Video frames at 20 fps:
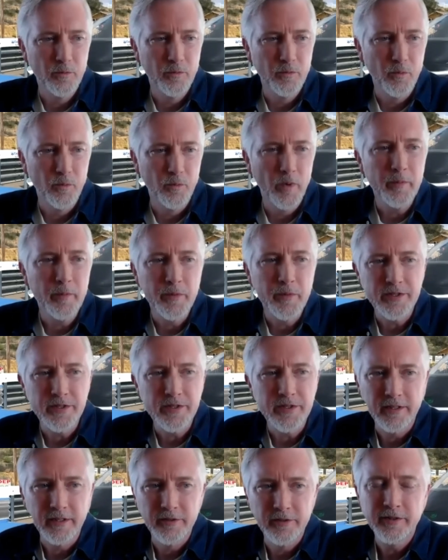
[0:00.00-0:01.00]
when we
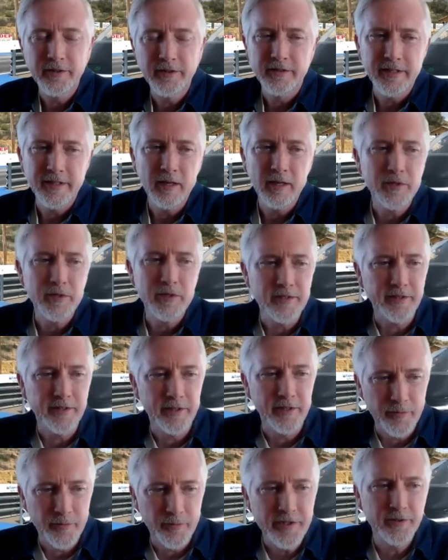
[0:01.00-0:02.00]
started looking at the numbers, and
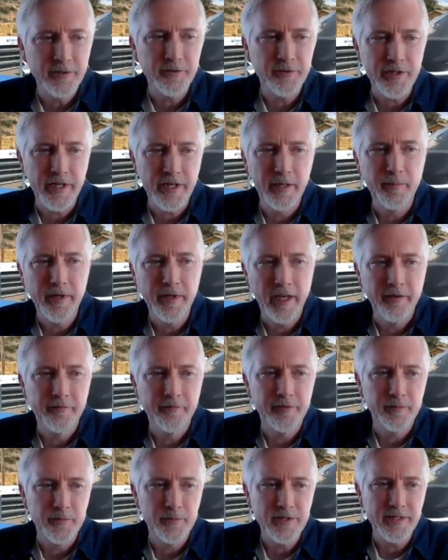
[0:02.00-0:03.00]
the original shape came
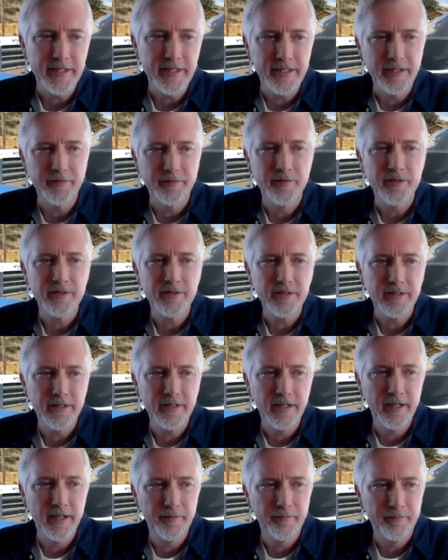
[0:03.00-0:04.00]
from Steve's
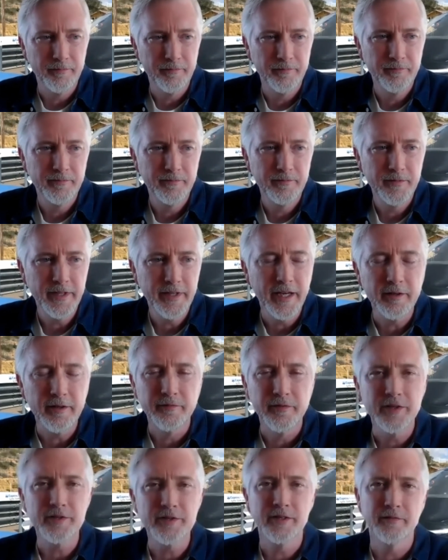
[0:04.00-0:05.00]
kind
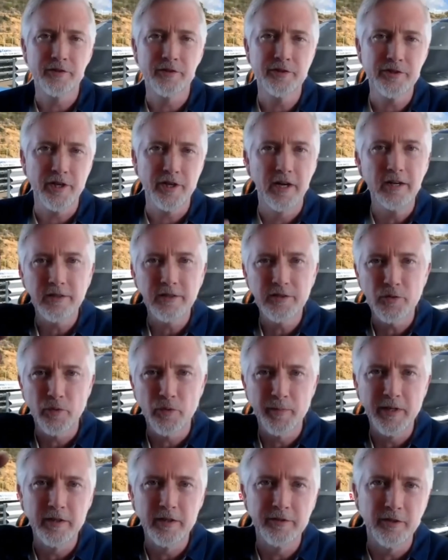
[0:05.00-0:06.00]
of vision of a shark
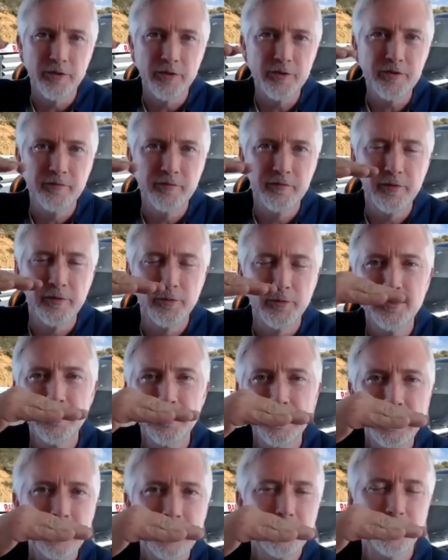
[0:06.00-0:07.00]
swimming on the ocean
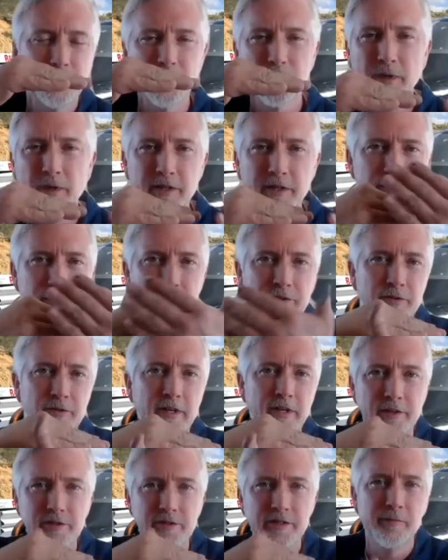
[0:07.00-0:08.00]
floor, was where the original
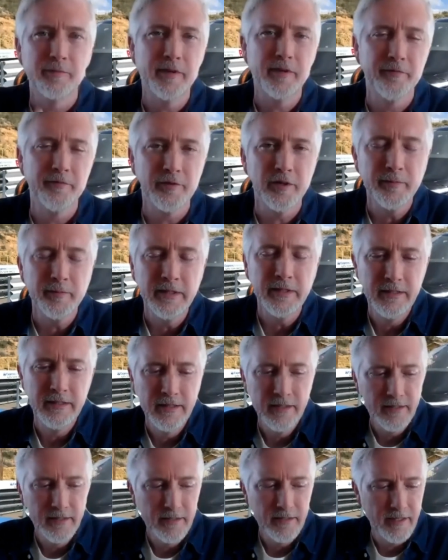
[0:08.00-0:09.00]
kind of shape came from.
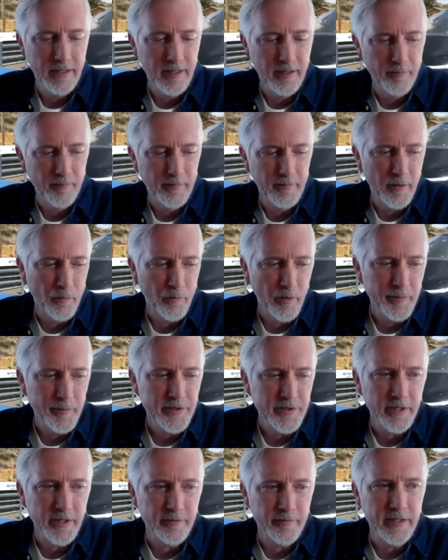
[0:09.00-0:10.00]
And when we
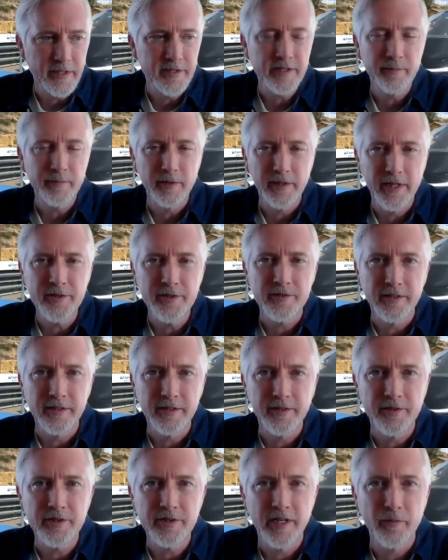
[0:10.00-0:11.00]
started running simulations
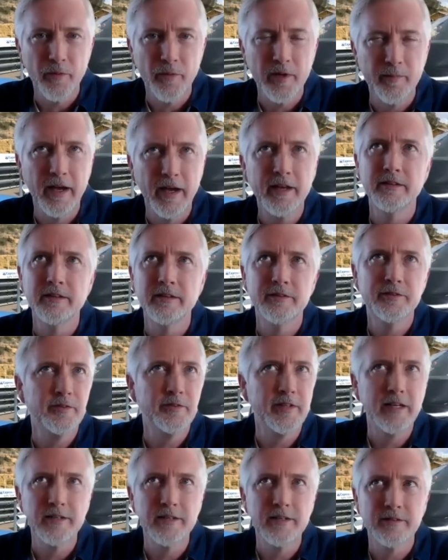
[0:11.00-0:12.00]
on the shape way back in
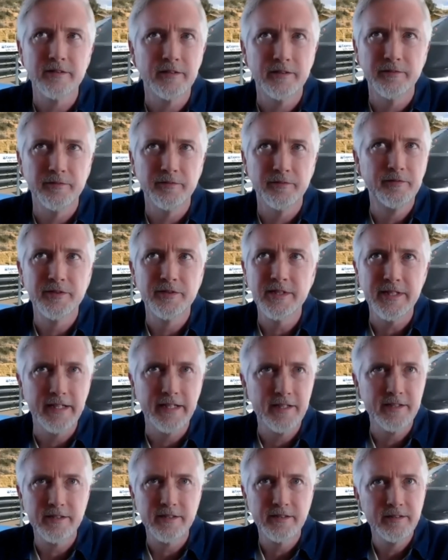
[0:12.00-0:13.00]

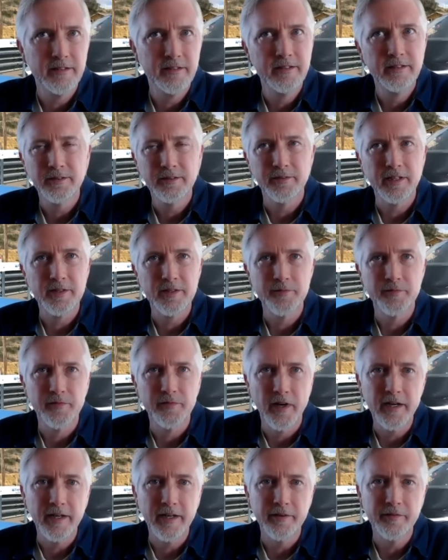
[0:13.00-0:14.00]
2006,
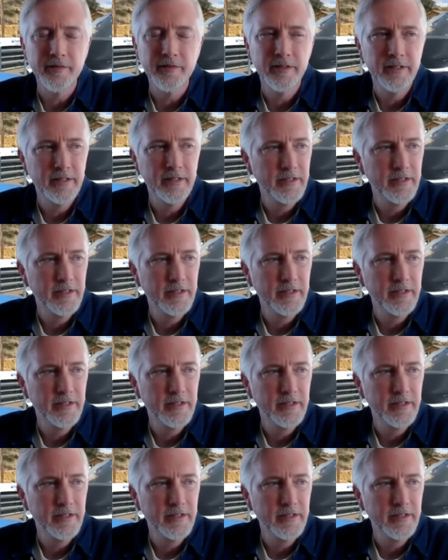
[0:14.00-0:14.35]
2005,